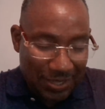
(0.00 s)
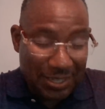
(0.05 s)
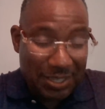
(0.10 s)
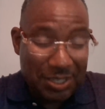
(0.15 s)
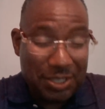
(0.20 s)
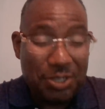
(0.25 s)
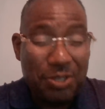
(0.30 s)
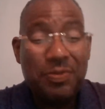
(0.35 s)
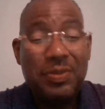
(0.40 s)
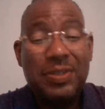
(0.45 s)

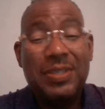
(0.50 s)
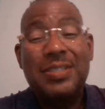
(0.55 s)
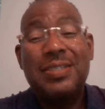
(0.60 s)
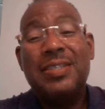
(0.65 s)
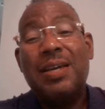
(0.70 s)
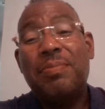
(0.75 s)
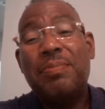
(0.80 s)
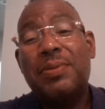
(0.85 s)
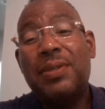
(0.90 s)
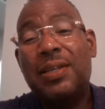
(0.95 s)
And you've
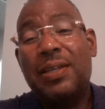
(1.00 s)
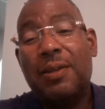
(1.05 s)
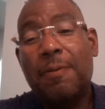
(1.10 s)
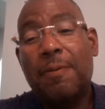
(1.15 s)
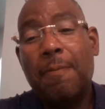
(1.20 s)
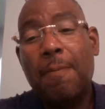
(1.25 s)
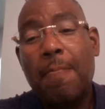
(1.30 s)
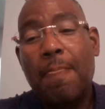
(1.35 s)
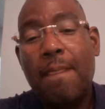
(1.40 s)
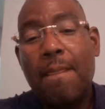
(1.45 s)
accepted Him.
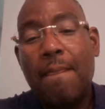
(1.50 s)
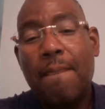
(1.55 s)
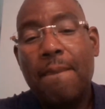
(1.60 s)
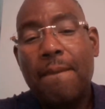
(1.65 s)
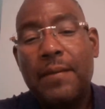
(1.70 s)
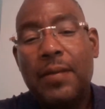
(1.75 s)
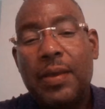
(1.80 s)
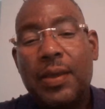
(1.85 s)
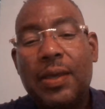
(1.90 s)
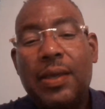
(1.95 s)

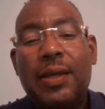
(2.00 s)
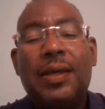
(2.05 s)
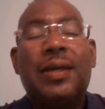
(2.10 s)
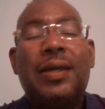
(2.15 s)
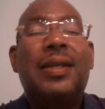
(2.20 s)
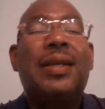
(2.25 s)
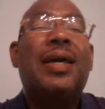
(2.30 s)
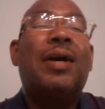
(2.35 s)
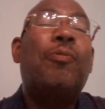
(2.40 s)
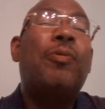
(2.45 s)

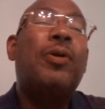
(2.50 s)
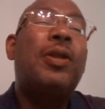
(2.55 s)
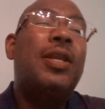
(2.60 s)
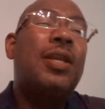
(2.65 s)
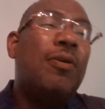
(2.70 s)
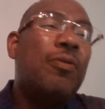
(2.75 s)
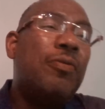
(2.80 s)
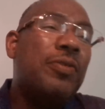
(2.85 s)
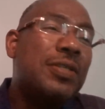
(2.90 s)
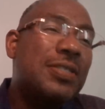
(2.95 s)
Now, we
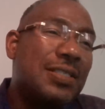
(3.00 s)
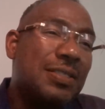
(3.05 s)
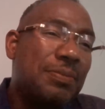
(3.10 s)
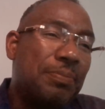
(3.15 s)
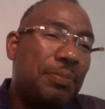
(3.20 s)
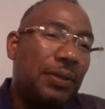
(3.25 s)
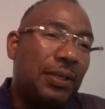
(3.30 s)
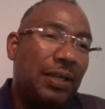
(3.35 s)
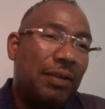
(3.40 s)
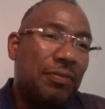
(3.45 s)
know this as
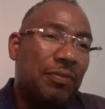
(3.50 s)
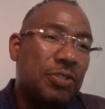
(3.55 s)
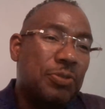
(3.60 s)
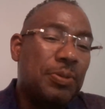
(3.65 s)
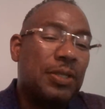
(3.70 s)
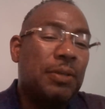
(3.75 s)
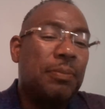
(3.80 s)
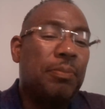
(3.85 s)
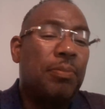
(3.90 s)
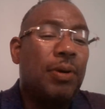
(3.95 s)
believers,
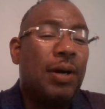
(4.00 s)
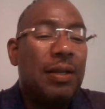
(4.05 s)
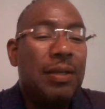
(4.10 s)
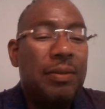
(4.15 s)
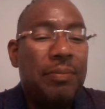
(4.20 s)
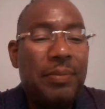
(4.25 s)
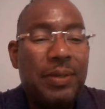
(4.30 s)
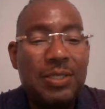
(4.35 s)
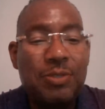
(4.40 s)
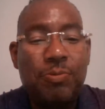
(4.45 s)
but the
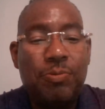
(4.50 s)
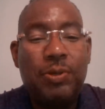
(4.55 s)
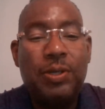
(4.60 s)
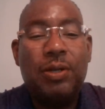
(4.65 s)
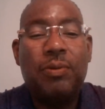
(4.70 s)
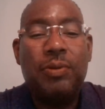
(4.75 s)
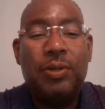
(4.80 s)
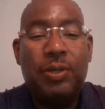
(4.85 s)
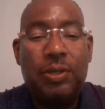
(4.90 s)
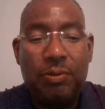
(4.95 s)
problem is we
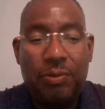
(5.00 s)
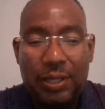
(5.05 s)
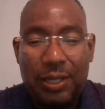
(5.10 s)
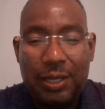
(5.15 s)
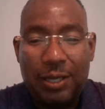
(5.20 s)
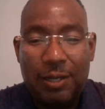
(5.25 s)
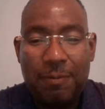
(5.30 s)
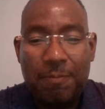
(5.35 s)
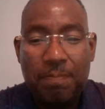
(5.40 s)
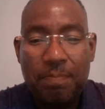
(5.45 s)
don't do
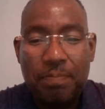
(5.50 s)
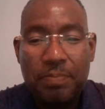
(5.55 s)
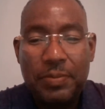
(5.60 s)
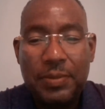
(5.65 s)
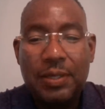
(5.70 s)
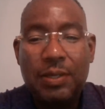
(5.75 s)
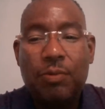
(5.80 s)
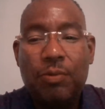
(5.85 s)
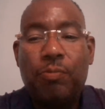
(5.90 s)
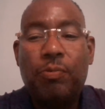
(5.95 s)
that.
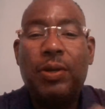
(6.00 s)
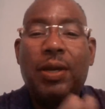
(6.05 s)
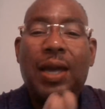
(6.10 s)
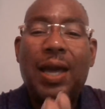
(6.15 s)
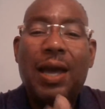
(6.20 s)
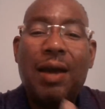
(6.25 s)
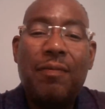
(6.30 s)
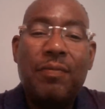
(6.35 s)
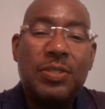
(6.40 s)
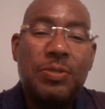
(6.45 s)
We
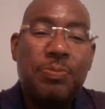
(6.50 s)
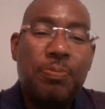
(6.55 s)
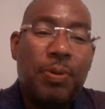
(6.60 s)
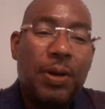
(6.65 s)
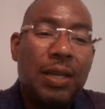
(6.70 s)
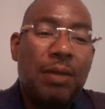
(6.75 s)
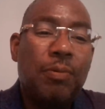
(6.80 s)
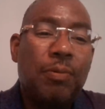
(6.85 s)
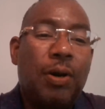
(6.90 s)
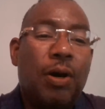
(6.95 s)
have this
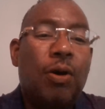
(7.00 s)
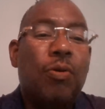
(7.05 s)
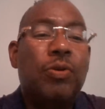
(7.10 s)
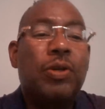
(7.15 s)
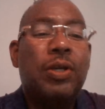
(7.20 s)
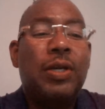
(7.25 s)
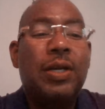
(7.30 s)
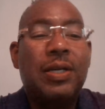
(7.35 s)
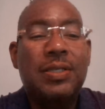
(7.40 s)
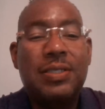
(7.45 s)
problem of
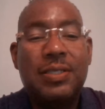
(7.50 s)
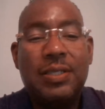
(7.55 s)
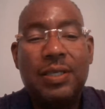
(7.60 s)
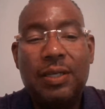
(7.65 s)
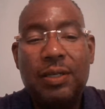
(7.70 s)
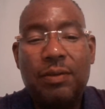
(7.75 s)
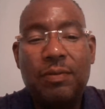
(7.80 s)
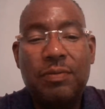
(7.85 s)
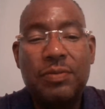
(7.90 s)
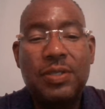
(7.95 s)
holding
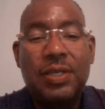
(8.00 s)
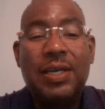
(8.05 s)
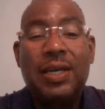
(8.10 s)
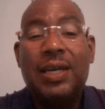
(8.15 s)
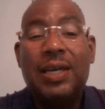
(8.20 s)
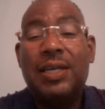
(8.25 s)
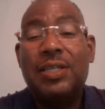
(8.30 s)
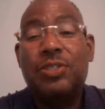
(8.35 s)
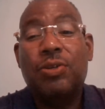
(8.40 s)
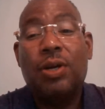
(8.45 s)
ourselves
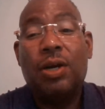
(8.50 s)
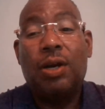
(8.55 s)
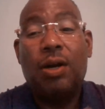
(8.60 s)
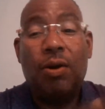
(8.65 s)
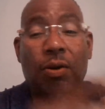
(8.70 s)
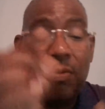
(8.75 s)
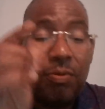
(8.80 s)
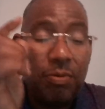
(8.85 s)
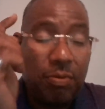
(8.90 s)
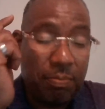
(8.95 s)
into our
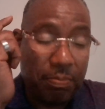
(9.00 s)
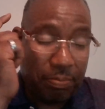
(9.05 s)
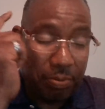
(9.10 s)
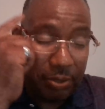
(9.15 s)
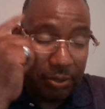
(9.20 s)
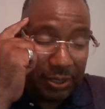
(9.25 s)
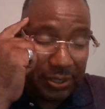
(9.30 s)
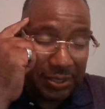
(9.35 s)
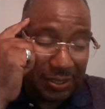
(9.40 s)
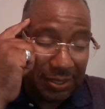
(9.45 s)
own
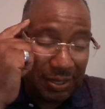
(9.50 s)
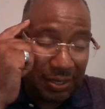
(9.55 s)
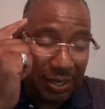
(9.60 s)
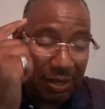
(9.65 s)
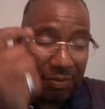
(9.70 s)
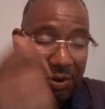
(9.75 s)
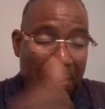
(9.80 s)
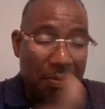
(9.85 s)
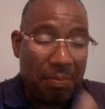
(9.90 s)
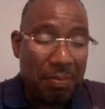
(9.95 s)
prison
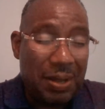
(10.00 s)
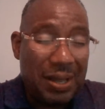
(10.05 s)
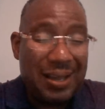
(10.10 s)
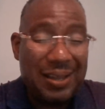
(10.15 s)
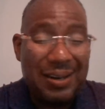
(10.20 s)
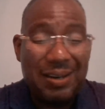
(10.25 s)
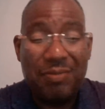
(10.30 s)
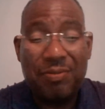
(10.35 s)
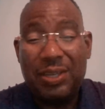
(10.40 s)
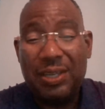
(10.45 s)
of our
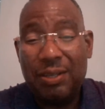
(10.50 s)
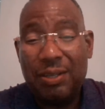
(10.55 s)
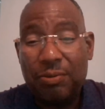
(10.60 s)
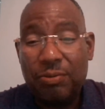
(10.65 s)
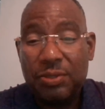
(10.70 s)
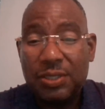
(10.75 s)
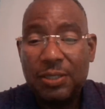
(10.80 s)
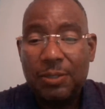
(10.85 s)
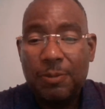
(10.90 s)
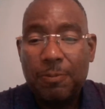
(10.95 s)
mind of
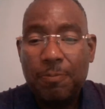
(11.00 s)
guilt.